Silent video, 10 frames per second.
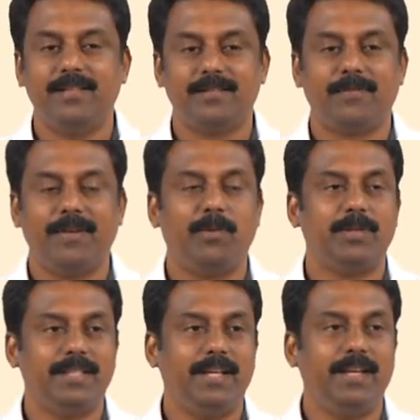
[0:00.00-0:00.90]
So,
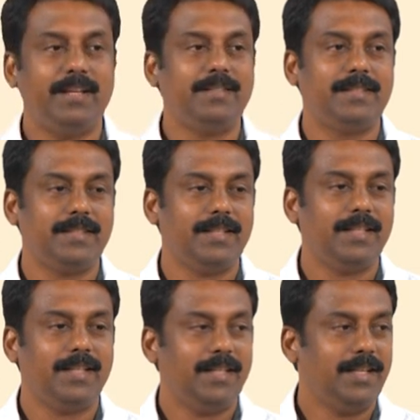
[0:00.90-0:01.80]
frequency is
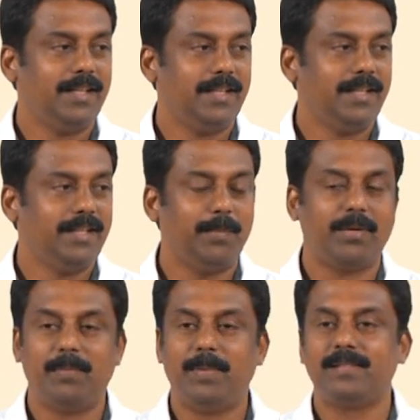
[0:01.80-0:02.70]

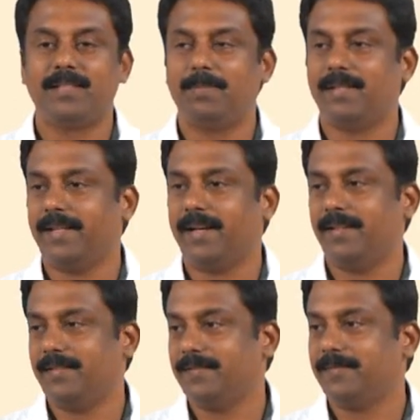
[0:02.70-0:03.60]
number of pulses per
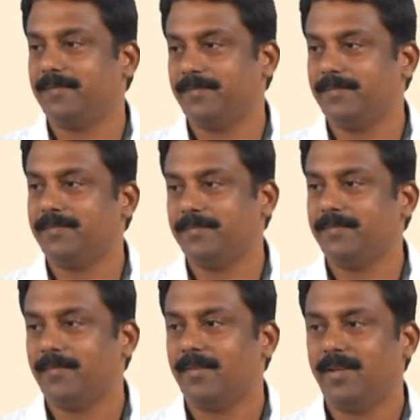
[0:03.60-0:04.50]
second
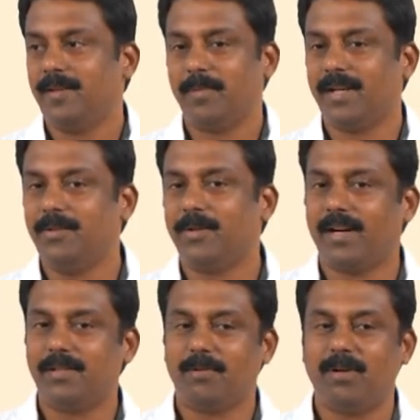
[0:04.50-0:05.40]
because you
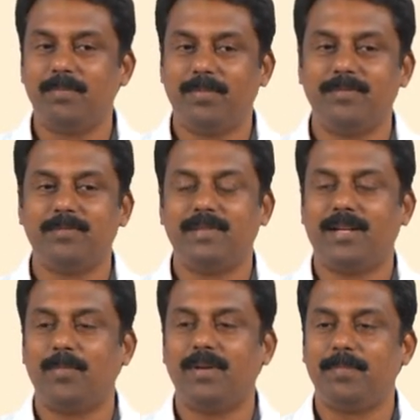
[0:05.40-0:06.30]
transfer one
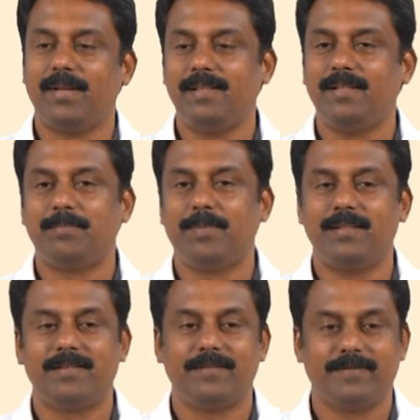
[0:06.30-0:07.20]
droplet per
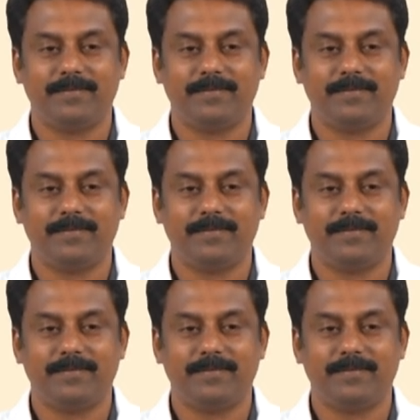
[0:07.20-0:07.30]
pulse.